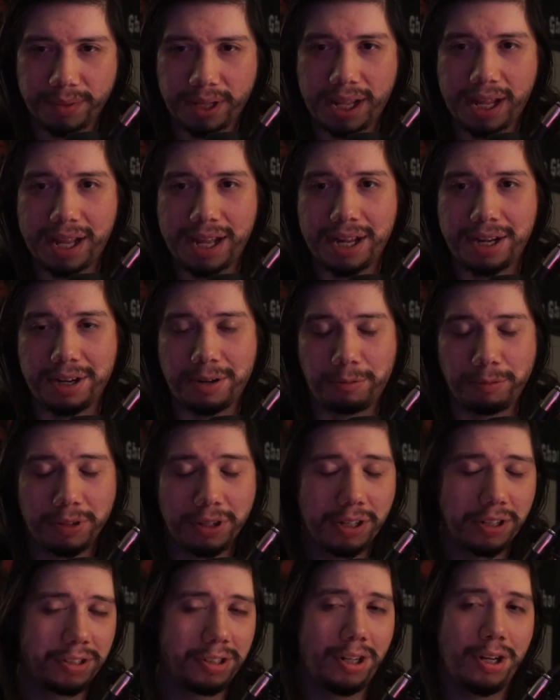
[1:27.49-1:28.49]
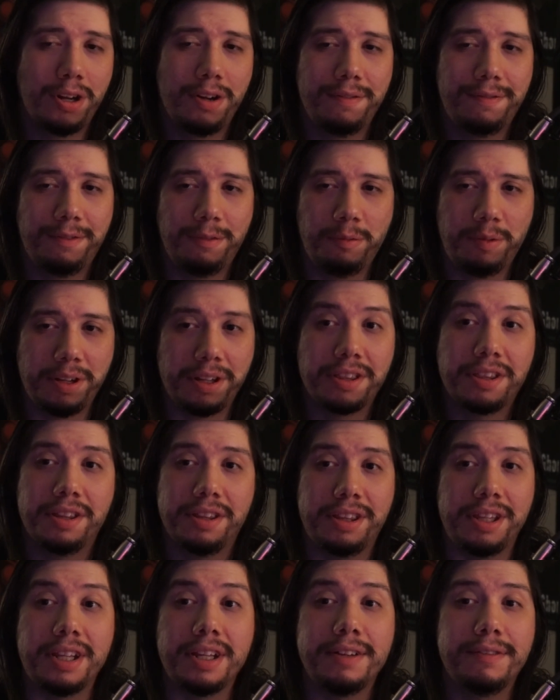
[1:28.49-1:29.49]
and we're gonna start off
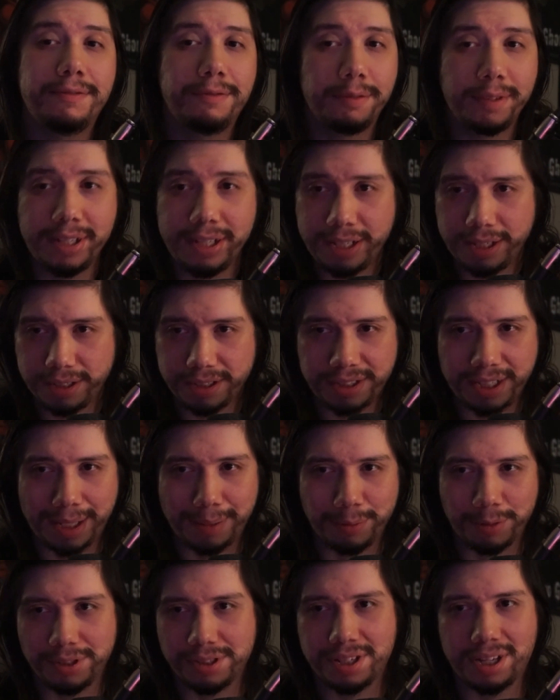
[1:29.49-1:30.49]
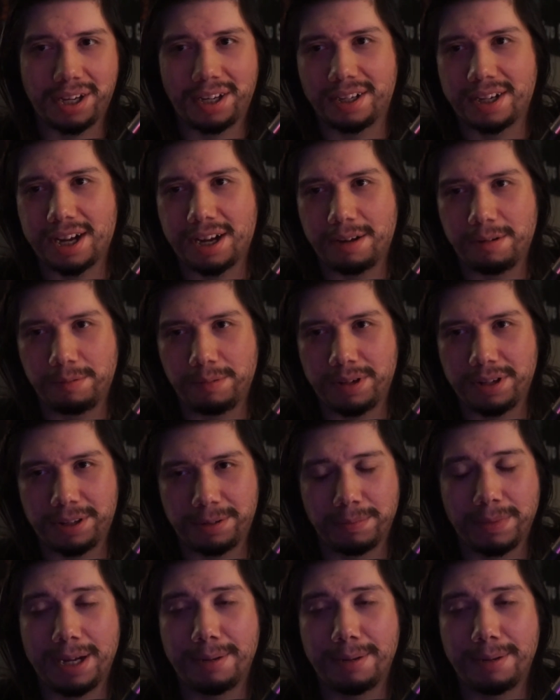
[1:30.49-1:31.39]
with the free sabers that I got with my